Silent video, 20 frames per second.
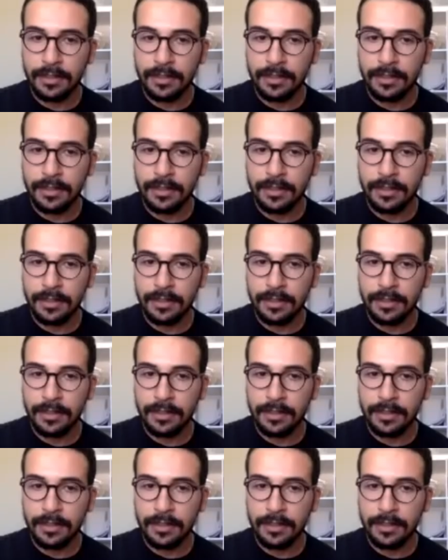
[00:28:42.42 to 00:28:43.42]

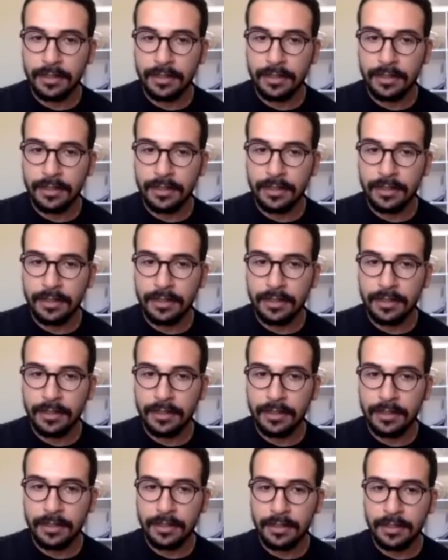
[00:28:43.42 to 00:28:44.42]

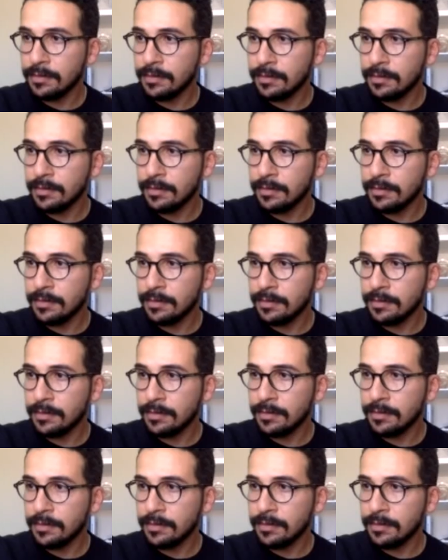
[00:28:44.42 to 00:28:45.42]

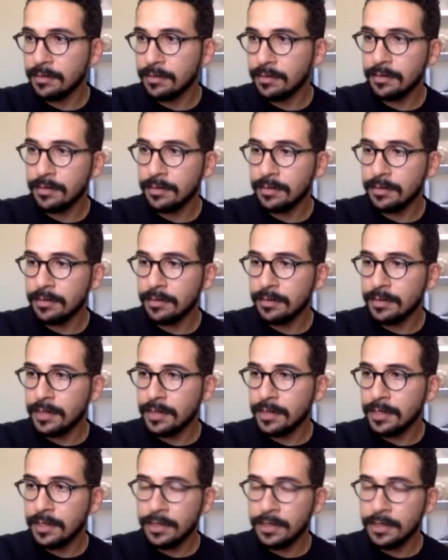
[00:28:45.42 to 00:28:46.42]

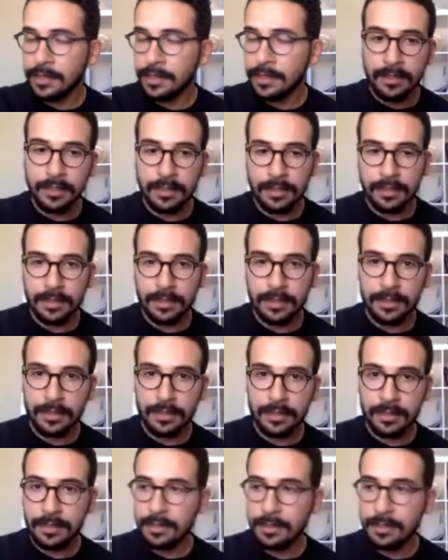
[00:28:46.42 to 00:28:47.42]

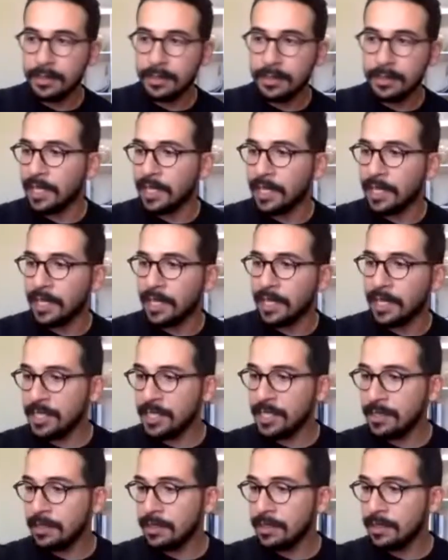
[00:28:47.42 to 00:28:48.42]

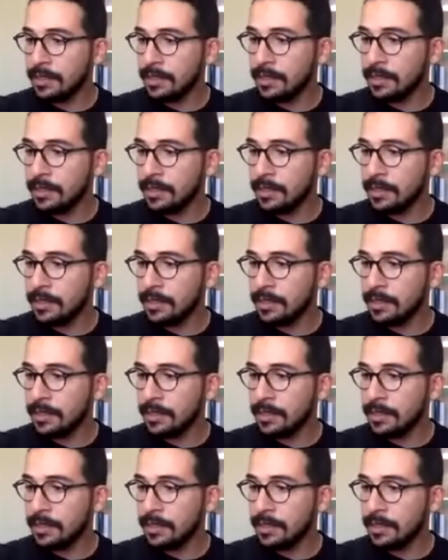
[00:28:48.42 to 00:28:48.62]
(silence)